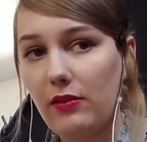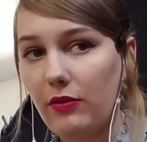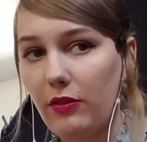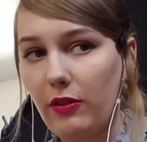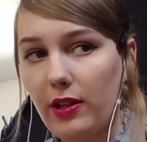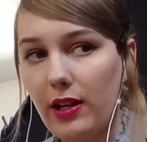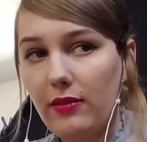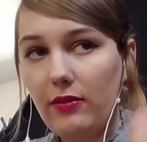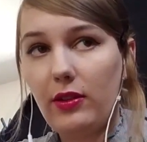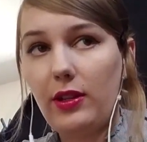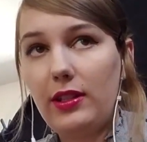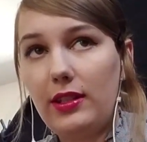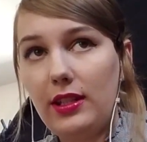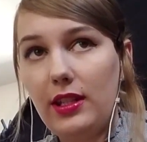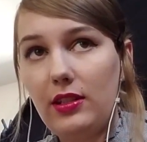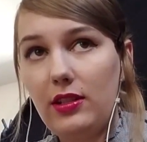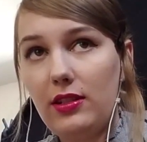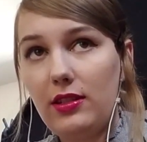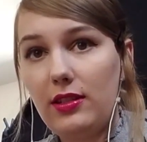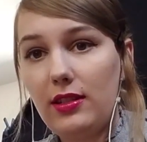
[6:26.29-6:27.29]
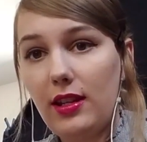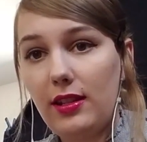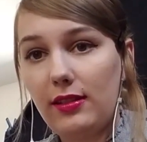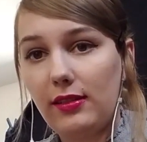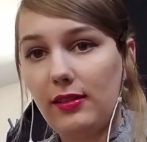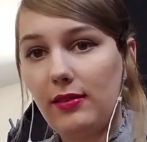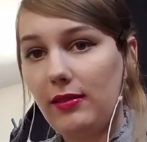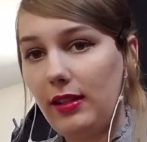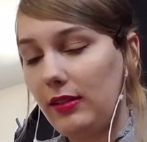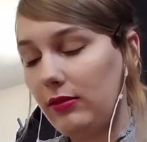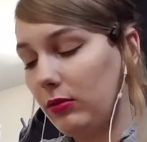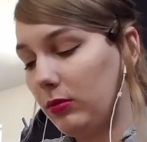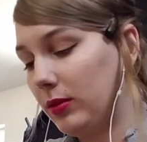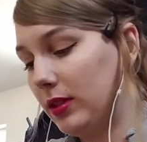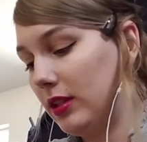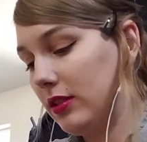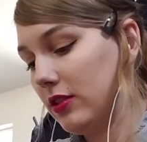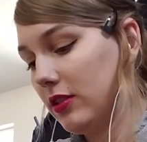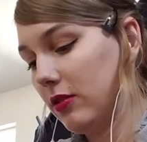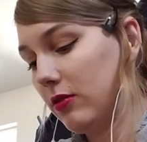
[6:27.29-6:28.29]
for whatever reason it just doesn't, even when
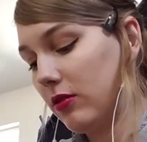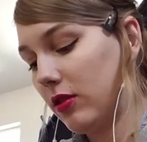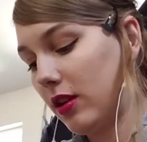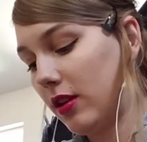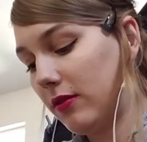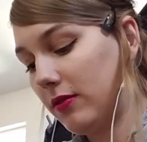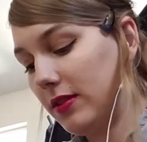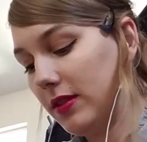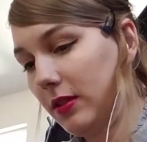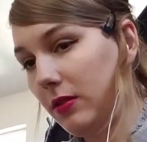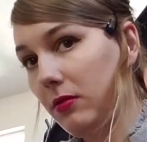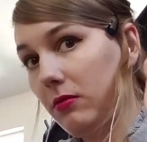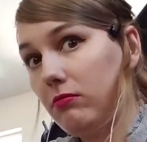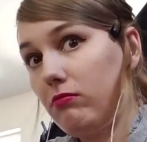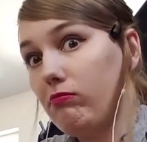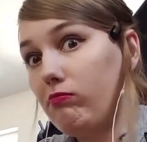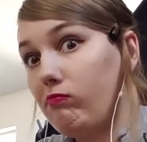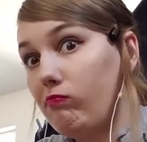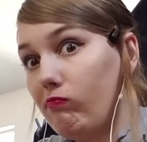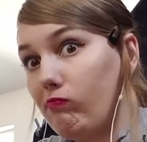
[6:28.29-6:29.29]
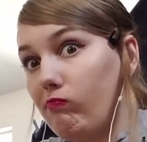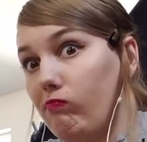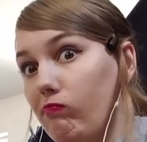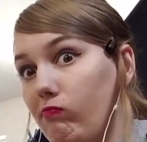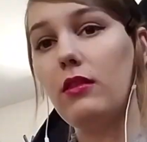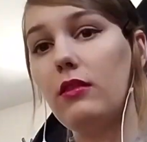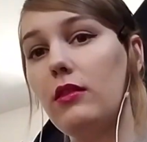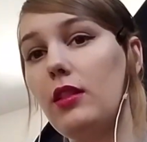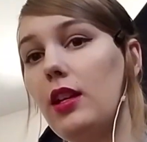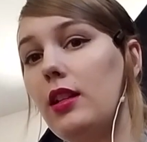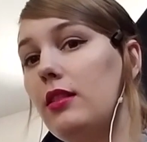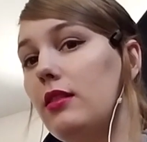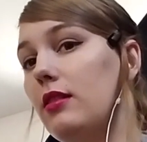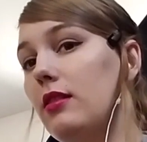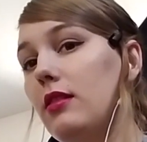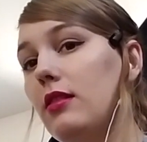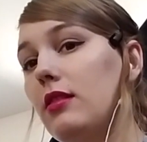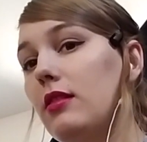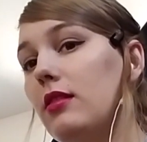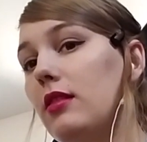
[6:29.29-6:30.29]
it's turned off. So
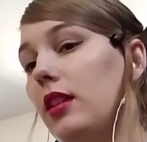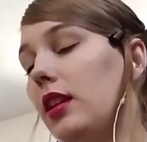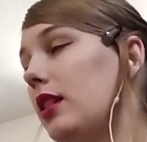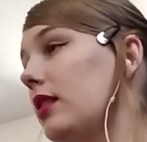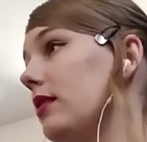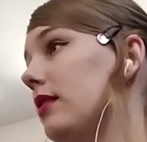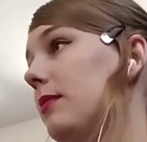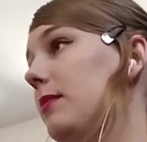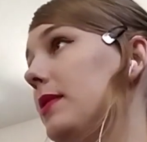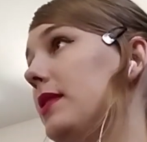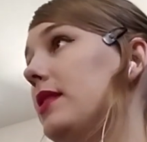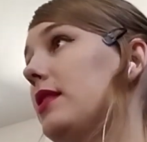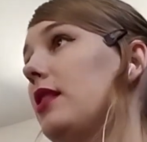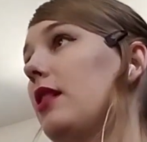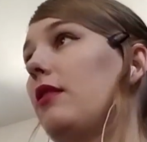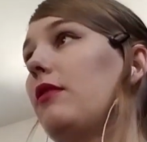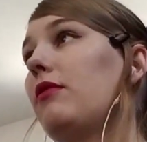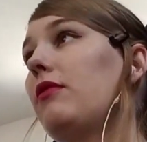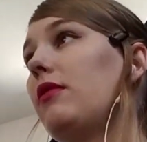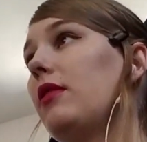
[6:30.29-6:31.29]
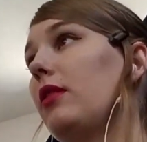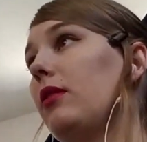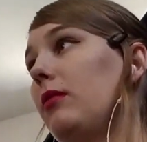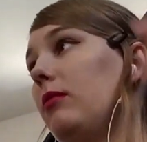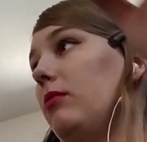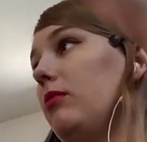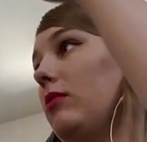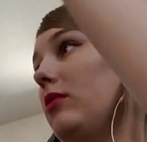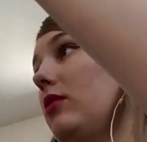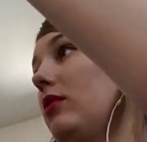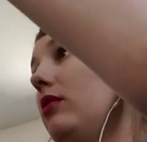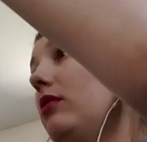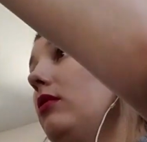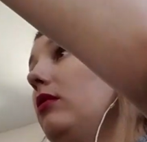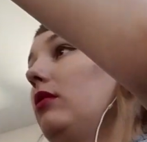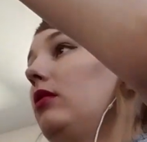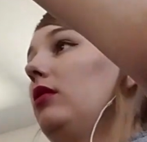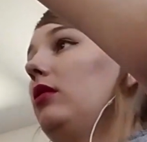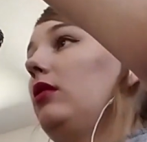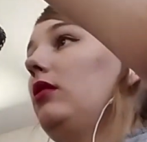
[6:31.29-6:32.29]
let's get some stuff filmed.
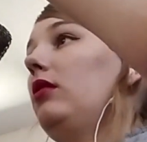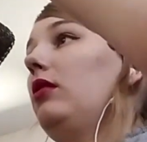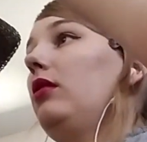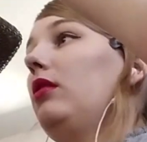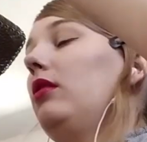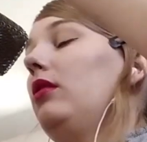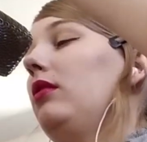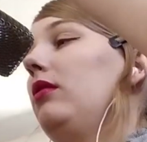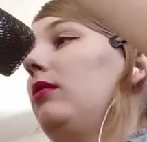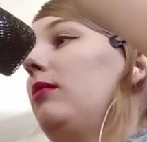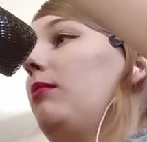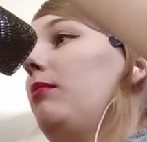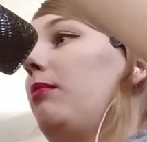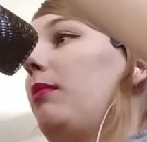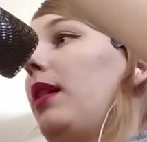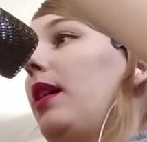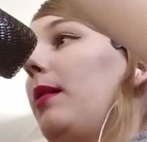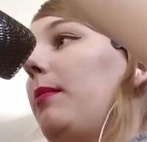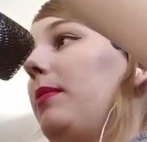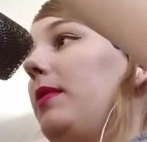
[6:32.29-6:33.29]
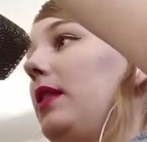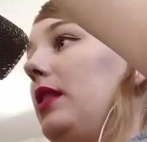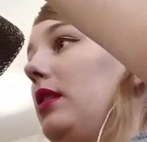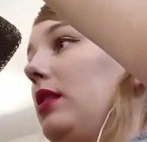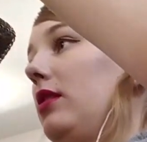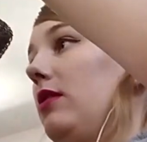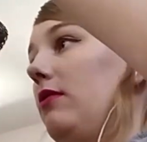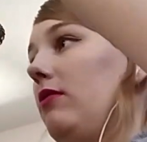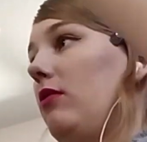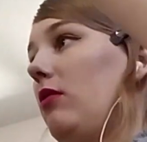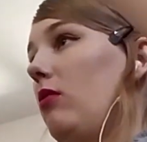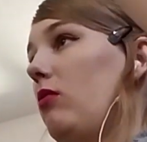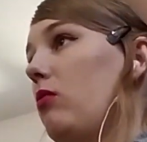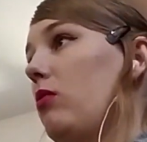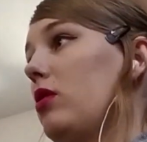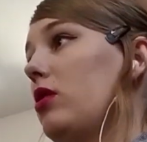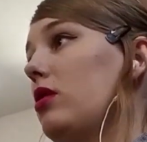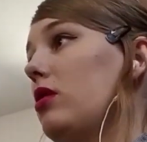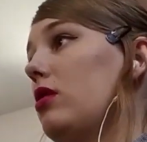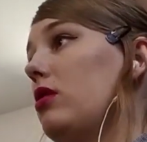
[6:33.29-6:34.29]
Pop this
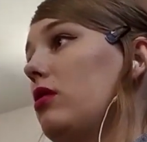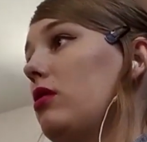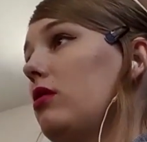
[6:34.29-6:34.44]
forward.